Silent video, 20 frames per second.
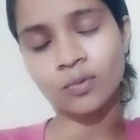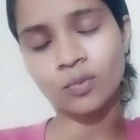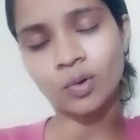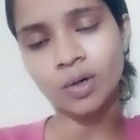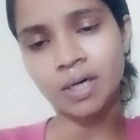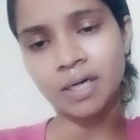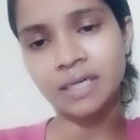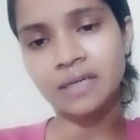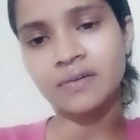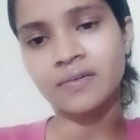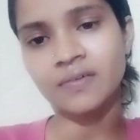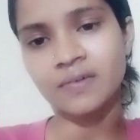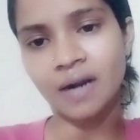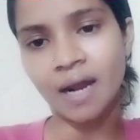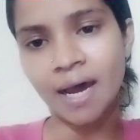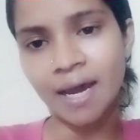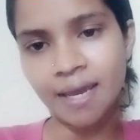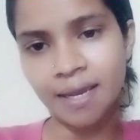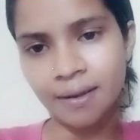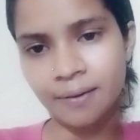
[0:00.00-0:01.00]
word
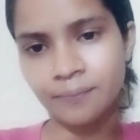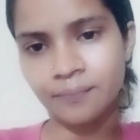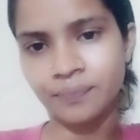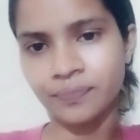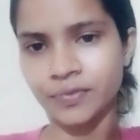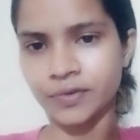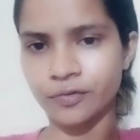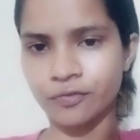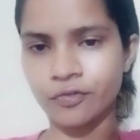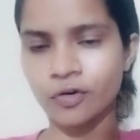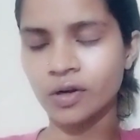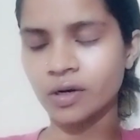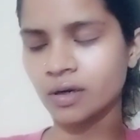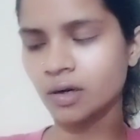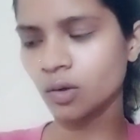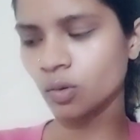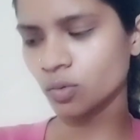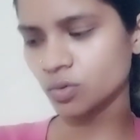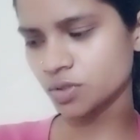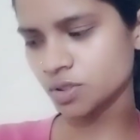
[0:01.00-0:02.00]
wry for
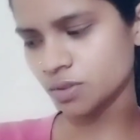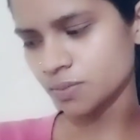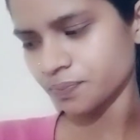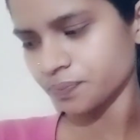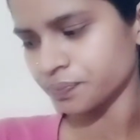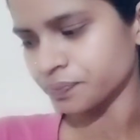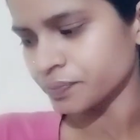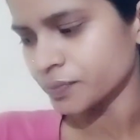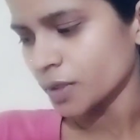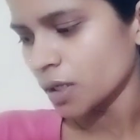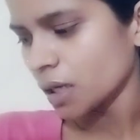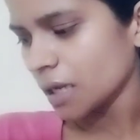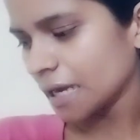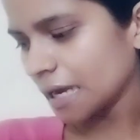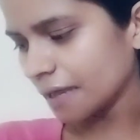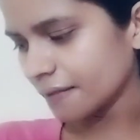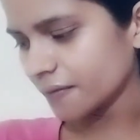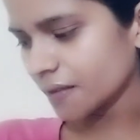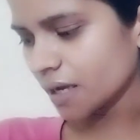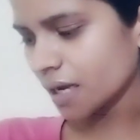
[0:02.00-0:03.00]
clothes.
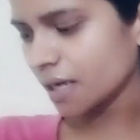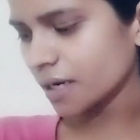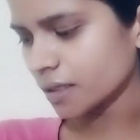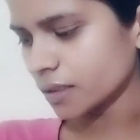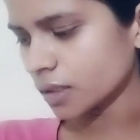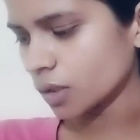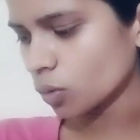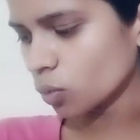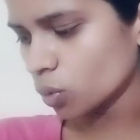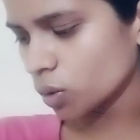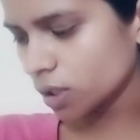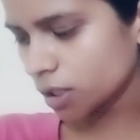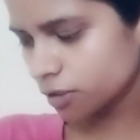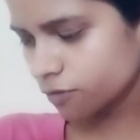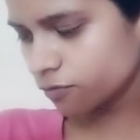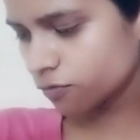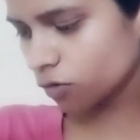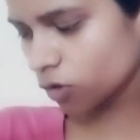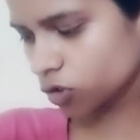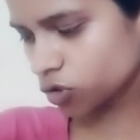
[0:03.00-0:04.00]
And the another
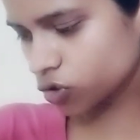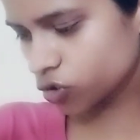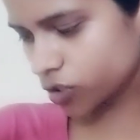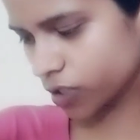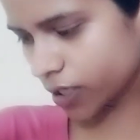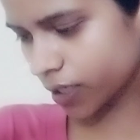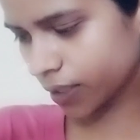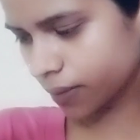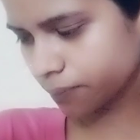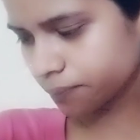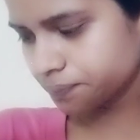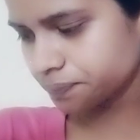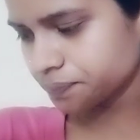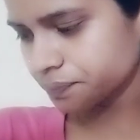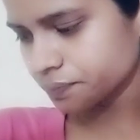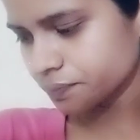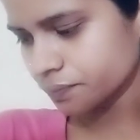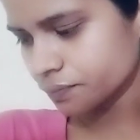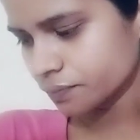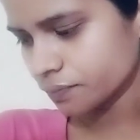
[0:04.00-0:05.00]
word for today
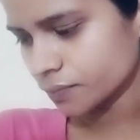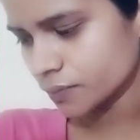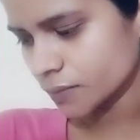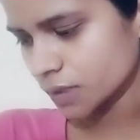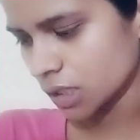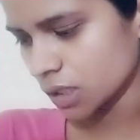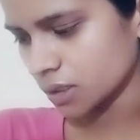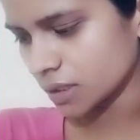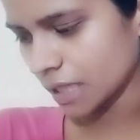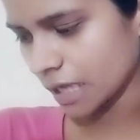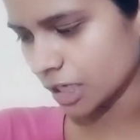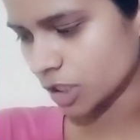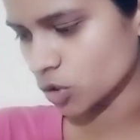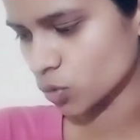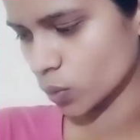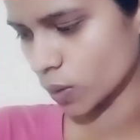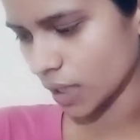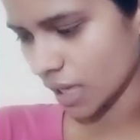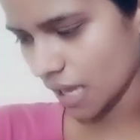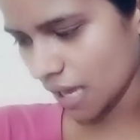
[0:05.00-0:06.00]
that
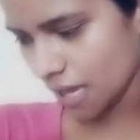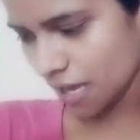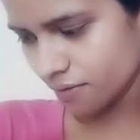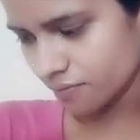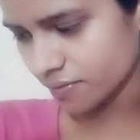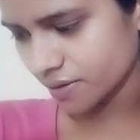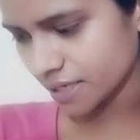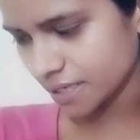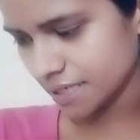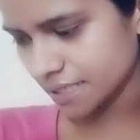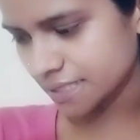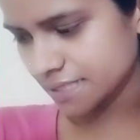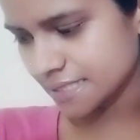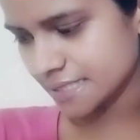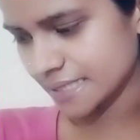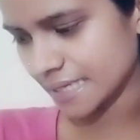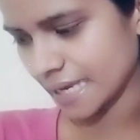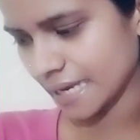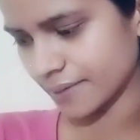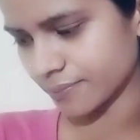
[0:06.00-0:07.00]
we have is
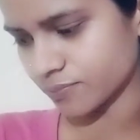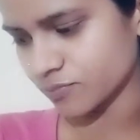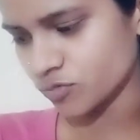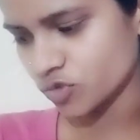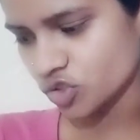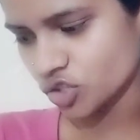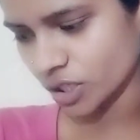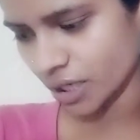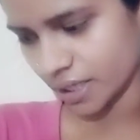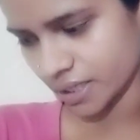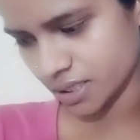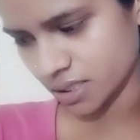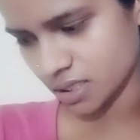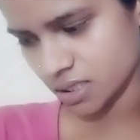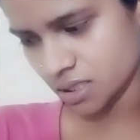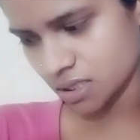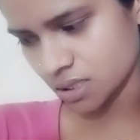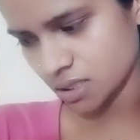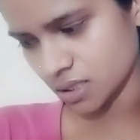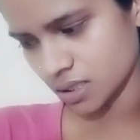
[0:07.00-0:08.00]

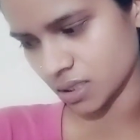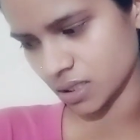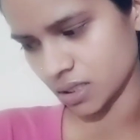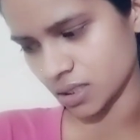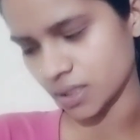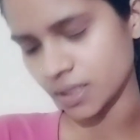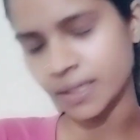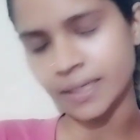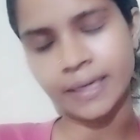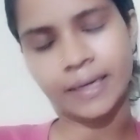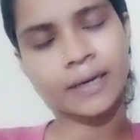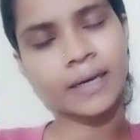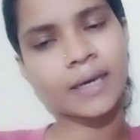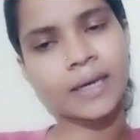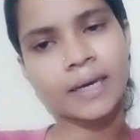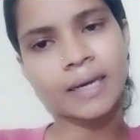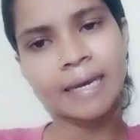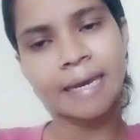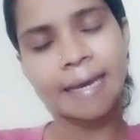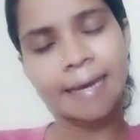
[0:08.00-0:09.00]
abject.
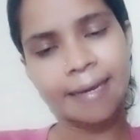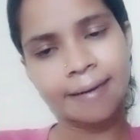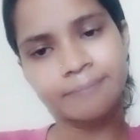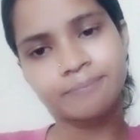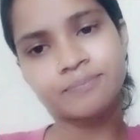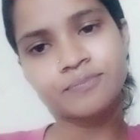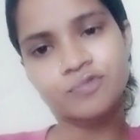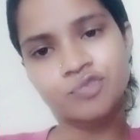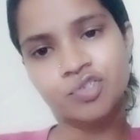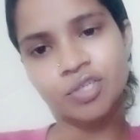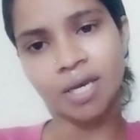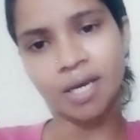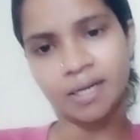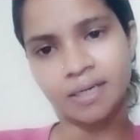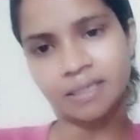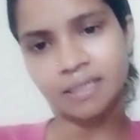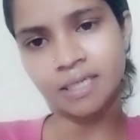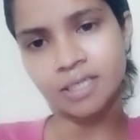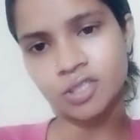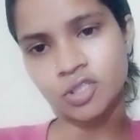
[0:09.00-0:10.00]

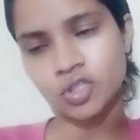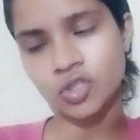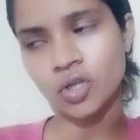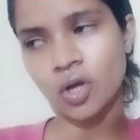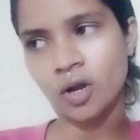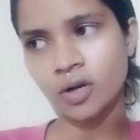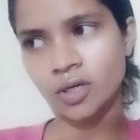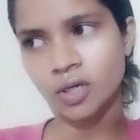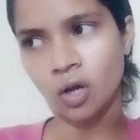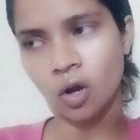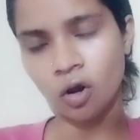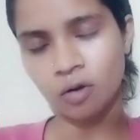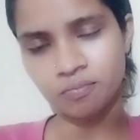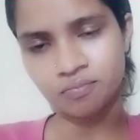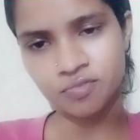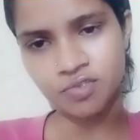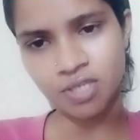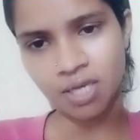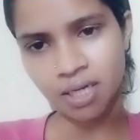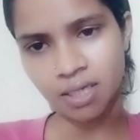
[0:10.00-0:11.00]
Abject, it's not
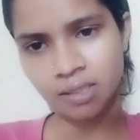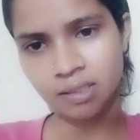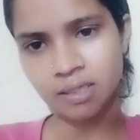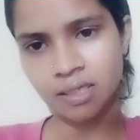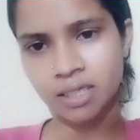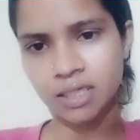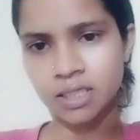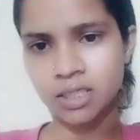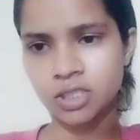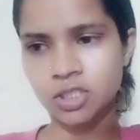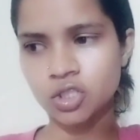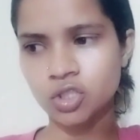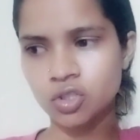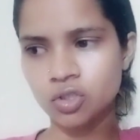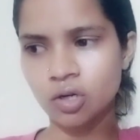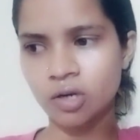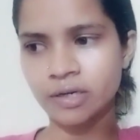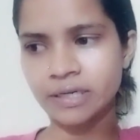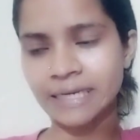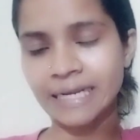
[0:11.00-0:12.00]
object, it's
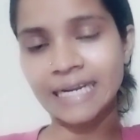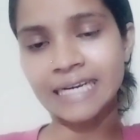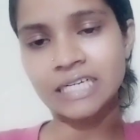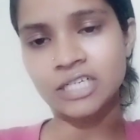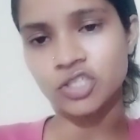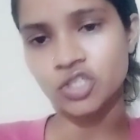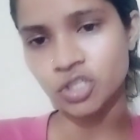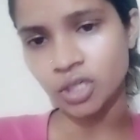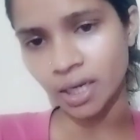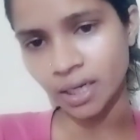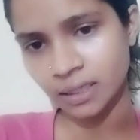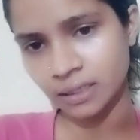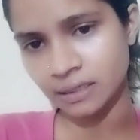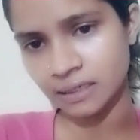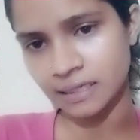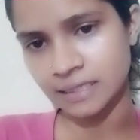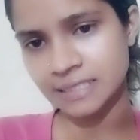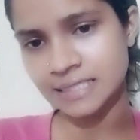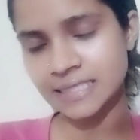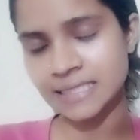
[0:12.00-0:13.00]
not adject,
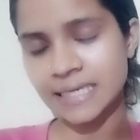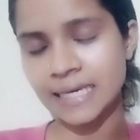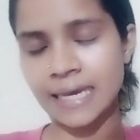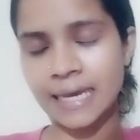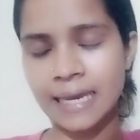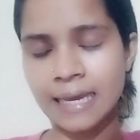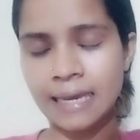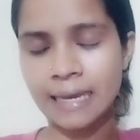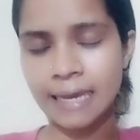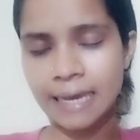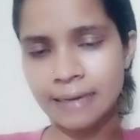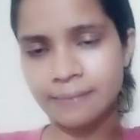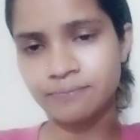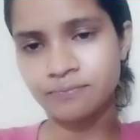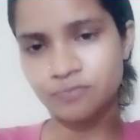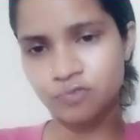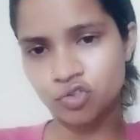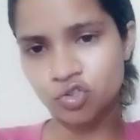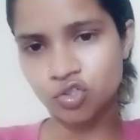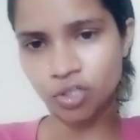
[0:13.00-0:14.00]
it's
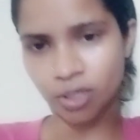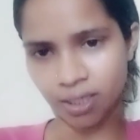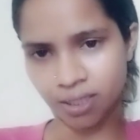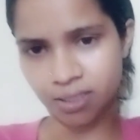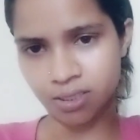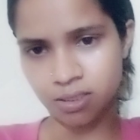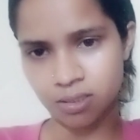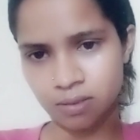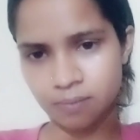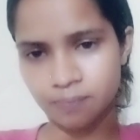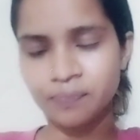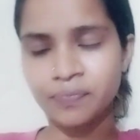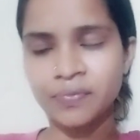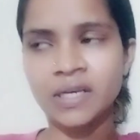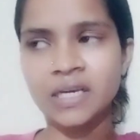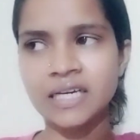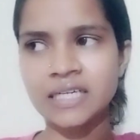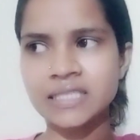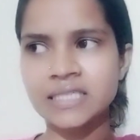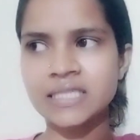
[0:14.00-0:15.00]
abject.
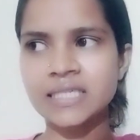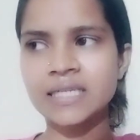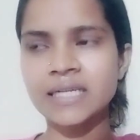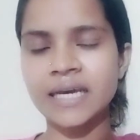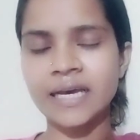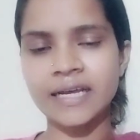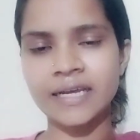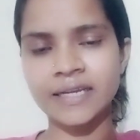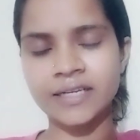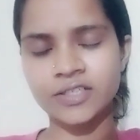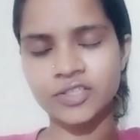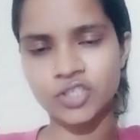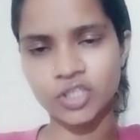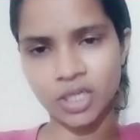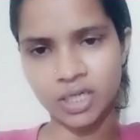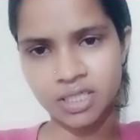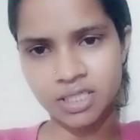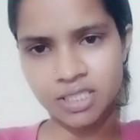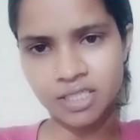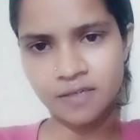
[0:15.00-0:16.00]
It's an
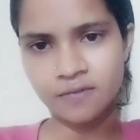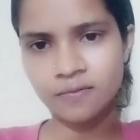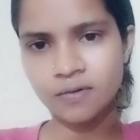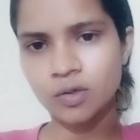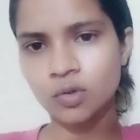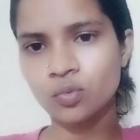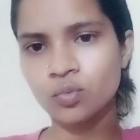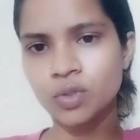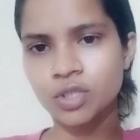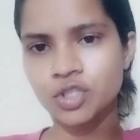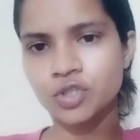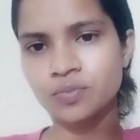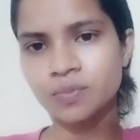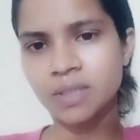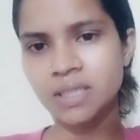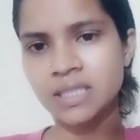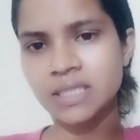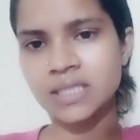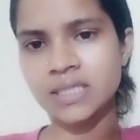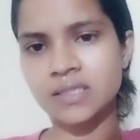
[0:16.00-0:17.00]
adjective which
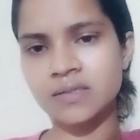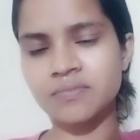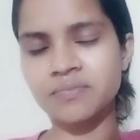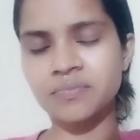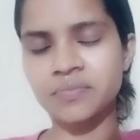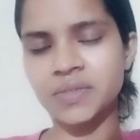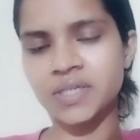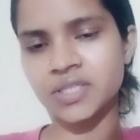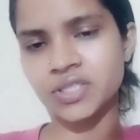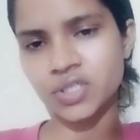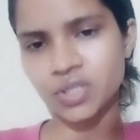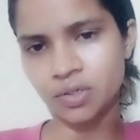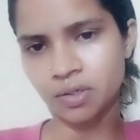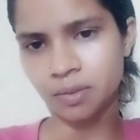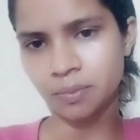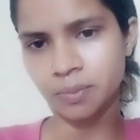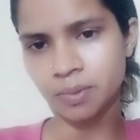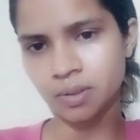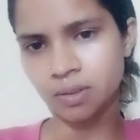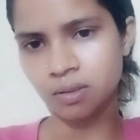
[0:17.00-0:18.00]
means
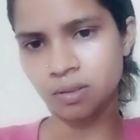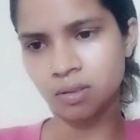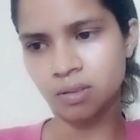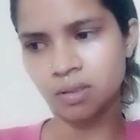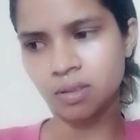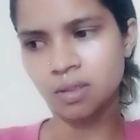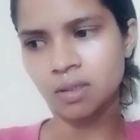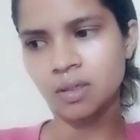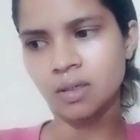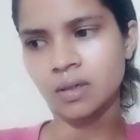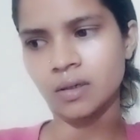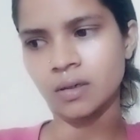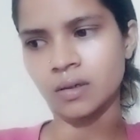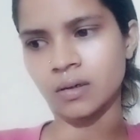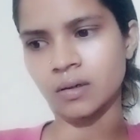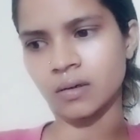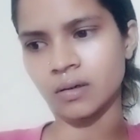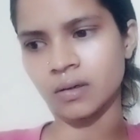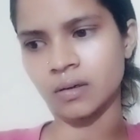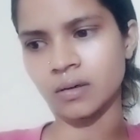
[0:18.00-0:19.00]
miserable,
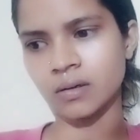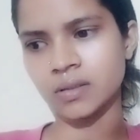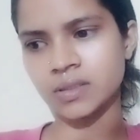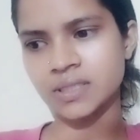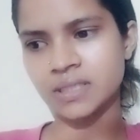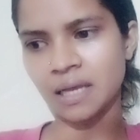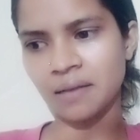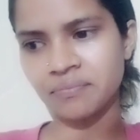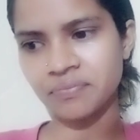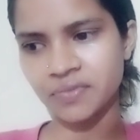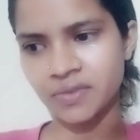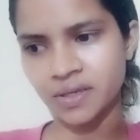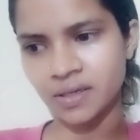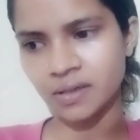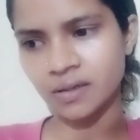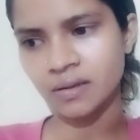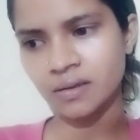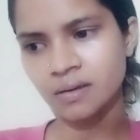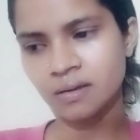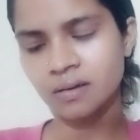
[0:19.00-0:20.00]

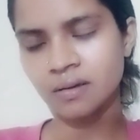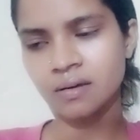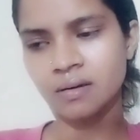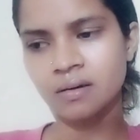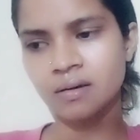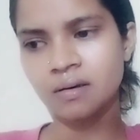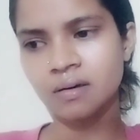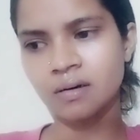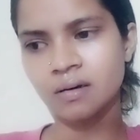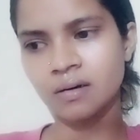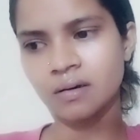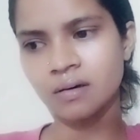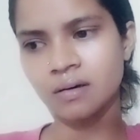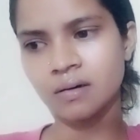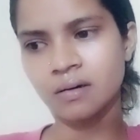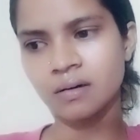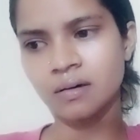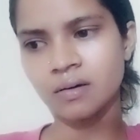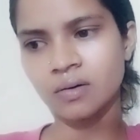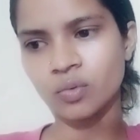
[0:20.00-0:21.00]
something
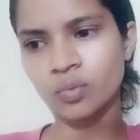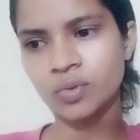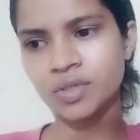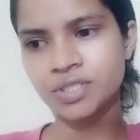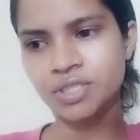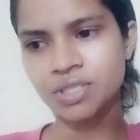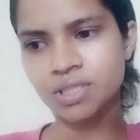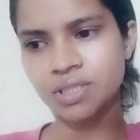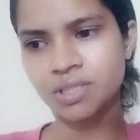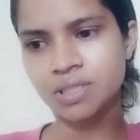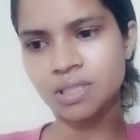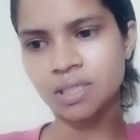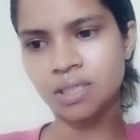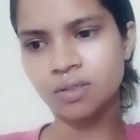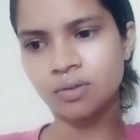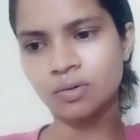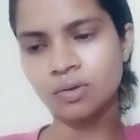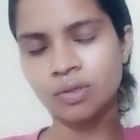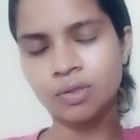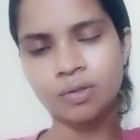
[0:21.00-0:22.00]
which is
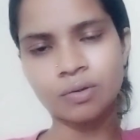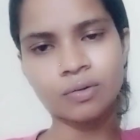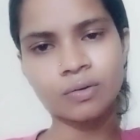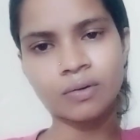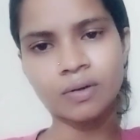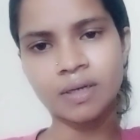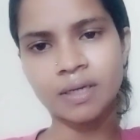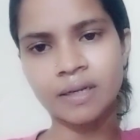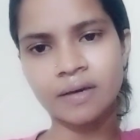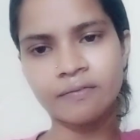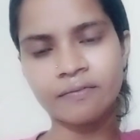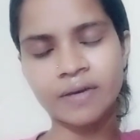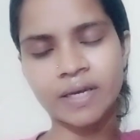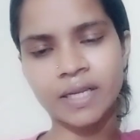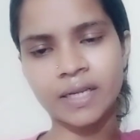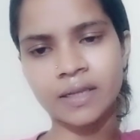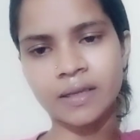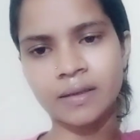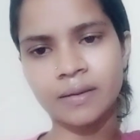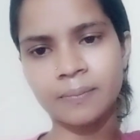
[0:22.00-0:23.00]
in a
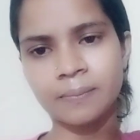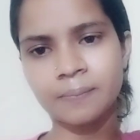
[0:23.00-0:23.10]
very